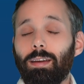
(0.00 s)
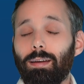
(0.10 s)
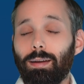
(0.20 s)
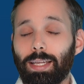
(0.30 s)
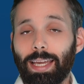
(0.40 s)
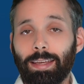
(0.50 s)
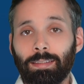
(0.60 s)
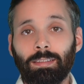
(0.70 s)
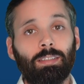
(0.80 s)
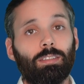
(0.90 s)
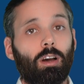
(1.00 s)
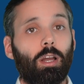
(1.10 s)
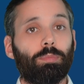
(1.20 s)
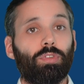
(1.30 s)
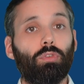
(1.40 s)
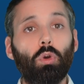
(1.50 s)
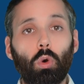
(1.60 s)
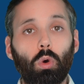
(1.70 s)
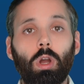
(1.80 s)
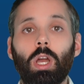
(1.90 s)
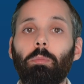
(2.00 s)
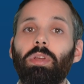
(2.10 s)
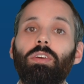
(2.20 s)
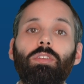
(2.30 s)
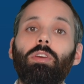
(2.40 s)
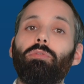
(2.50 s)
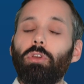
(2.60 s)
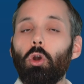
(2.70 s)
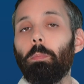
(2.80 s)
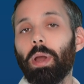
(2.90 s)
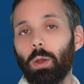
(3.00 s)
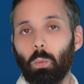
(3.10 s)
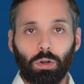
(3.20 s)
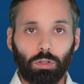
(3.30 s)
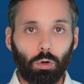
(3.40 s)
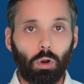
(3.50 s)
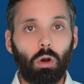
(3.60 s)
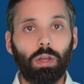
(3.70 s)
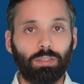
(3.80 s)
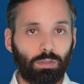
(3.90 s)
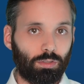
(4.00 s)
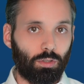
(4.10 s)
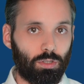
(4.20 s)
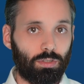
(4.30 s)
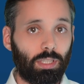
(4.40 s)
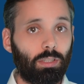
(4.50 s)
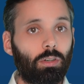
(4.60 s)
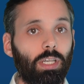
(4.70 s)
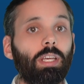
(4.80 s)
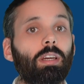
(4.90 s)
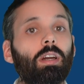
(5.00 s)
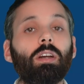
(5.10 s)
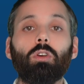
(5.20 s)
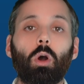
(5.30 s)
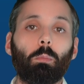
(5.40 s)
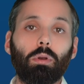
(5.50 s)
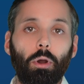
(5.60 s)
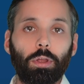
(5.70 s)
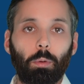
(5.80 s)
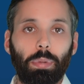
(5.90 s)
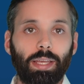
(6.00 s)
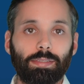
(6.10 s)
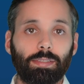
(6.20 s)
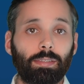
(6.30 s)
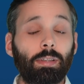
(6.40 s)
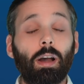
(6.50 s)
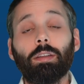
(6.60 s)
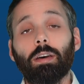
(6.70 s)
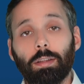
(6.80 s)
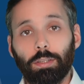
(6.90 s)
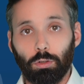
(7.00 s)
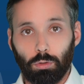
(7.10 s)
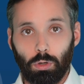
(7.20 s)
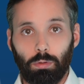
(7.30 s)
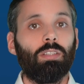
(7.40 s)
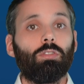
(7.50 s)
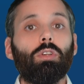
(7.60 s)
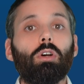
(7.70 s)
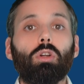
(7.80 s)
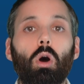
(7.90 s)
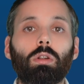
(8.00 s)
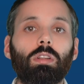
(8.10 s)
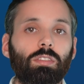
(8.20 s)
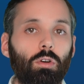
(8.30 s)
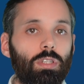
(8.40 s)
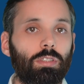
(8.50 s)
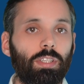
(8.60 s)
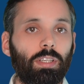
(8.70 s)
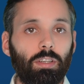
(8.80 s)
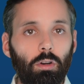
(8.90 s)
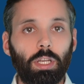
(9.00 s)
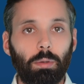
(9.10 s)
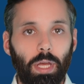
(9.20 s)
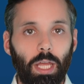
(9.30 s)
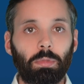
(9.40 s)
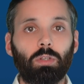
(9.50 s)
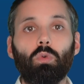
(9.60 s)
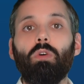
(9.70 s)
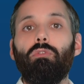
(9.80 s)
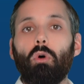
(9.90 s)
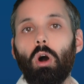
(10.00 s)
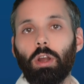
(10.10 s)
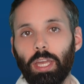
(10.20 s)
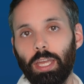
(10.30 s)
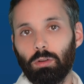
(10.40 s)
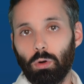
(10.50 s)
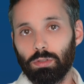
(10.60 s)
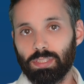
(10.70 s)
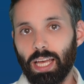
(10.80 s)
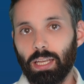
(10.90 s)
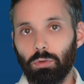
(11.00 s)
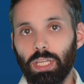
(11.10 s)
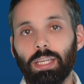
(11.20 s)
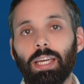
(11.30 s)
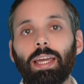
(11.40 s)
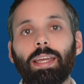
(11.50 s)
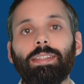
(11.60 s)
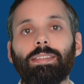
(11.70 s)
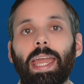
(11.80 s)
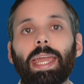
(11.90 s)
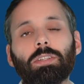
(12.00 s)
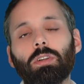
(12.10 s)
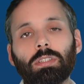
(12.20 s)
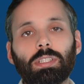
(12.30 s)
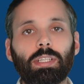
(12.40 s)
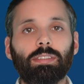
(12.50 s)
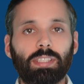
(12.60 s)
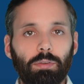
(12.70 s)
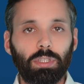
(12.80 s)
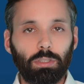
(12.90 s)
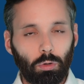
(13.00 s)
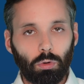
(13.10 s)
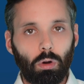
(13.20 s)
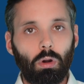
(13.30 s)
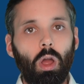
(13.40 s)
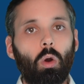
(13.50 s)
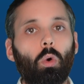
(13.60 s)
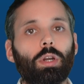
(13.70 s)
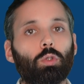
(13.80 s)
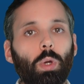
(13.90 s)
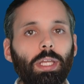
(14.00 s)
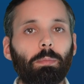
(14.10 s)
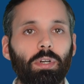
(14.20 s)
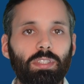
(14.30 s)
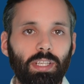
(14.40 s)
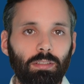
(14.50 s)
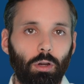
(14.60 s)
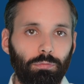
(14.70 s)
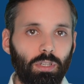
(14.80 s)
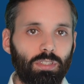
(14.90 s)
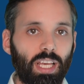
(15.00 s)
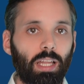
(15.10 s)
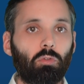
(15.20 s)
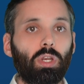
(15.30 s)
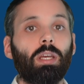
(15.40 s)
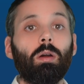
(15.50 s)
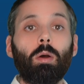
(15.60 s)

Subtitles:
Again, times 2, because if you pay 1 euro into Social Security, your employer pays in another euro. So your total Social Security payment with 4K gross salary is 807 euro or 20% of your salary